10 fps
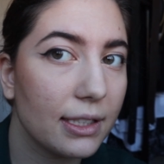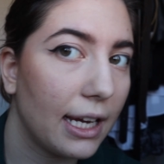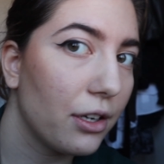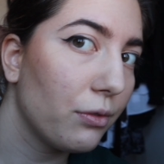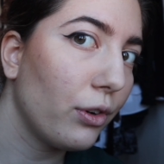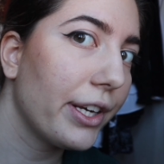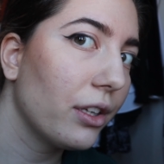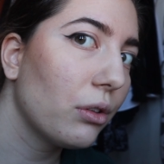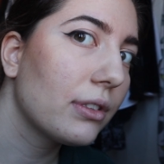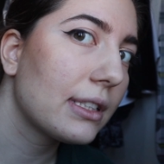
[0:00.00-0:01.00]
kind of what it
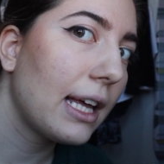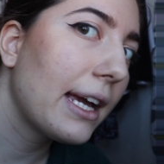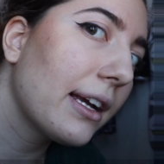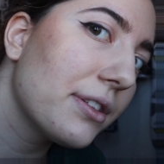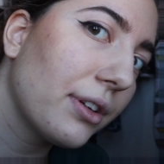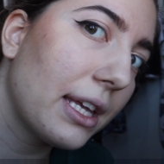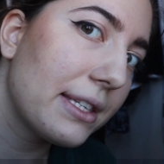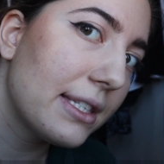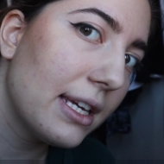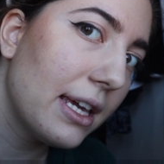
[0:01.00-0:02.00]
looks like. As you can
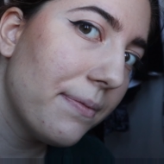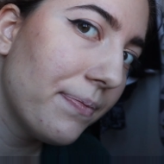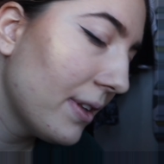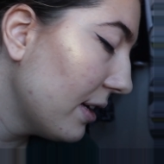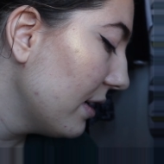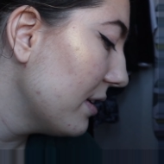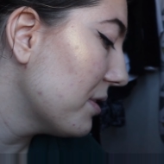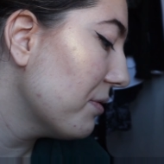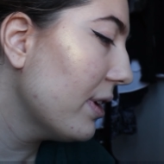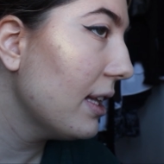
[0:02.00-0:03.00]
see,
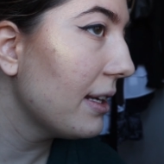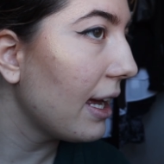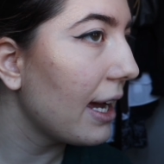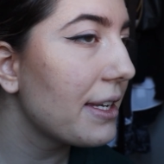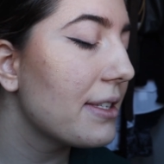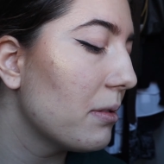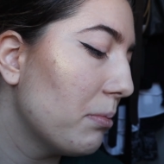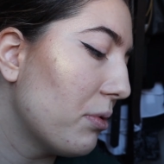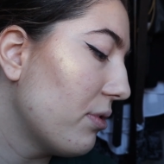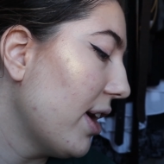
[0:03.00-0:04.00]
it's really nice and
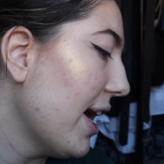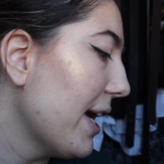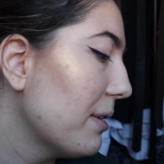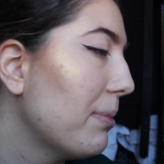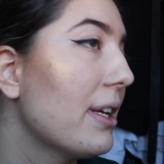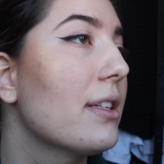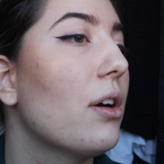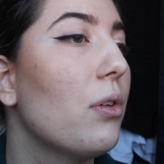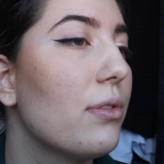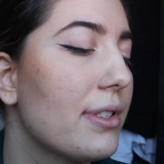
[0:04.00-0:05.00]
bright, but it
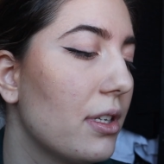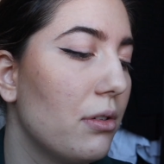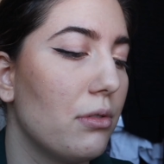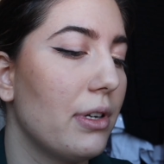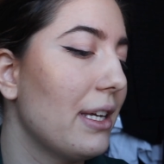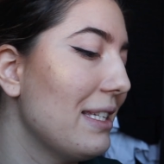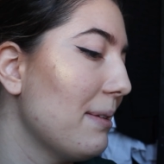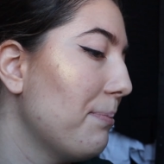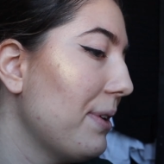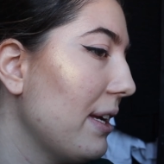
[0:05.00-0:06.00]
also is a
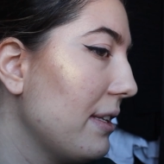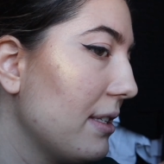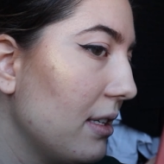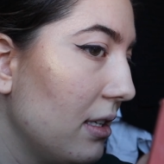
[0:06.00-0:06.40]
bit